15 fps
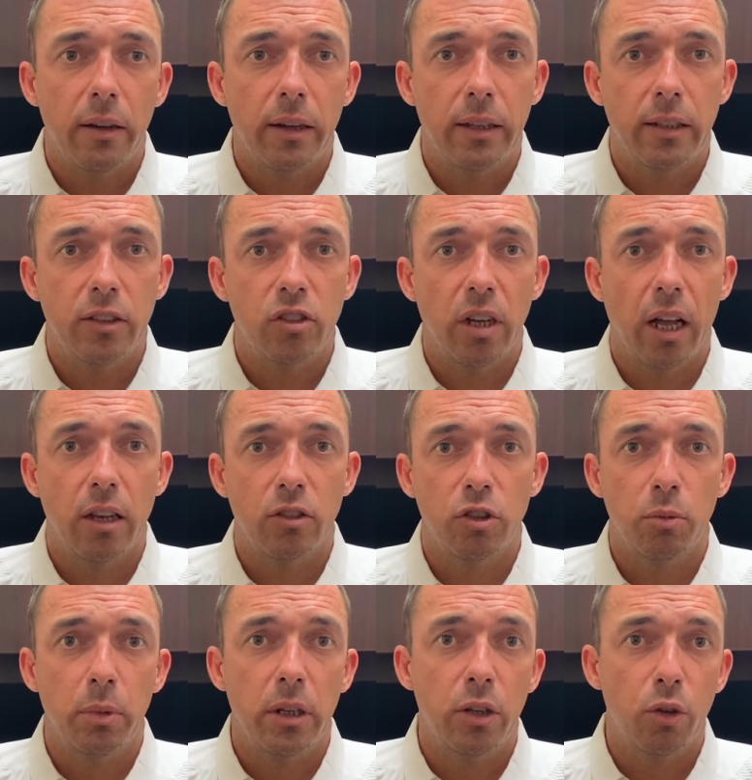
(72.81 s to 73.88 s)
and the challenge will
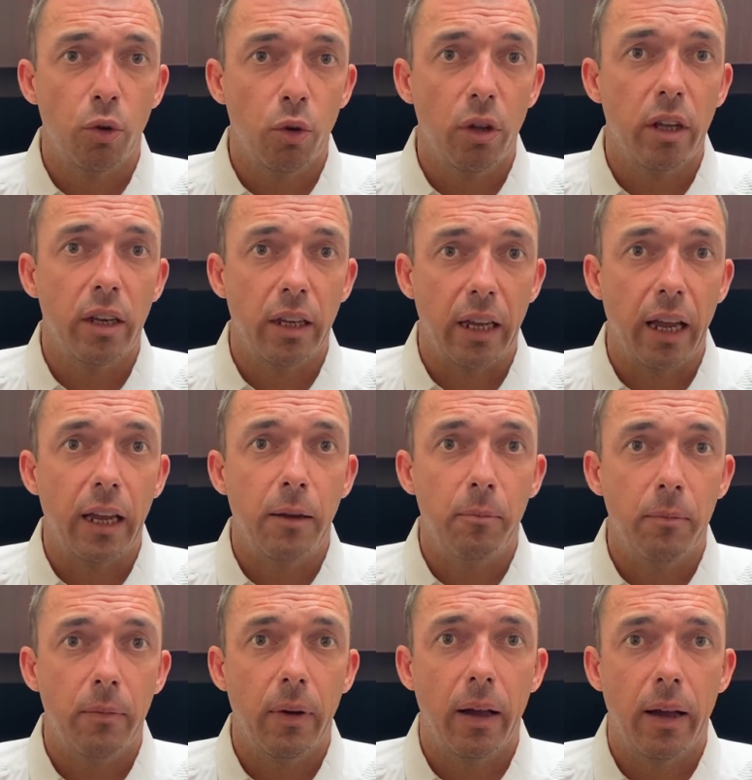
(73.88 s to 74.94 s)
be to do it in a
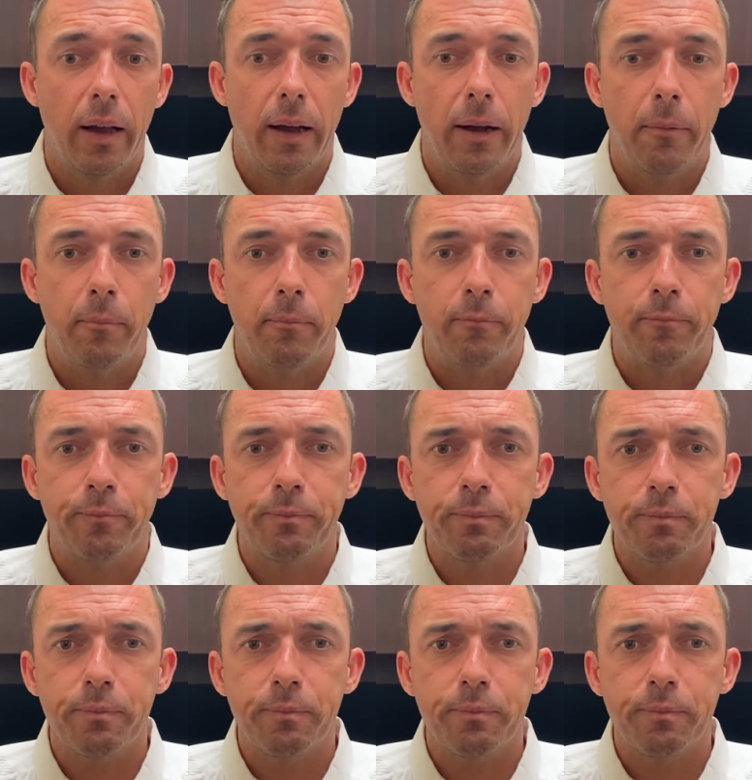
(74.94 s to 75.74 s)
game.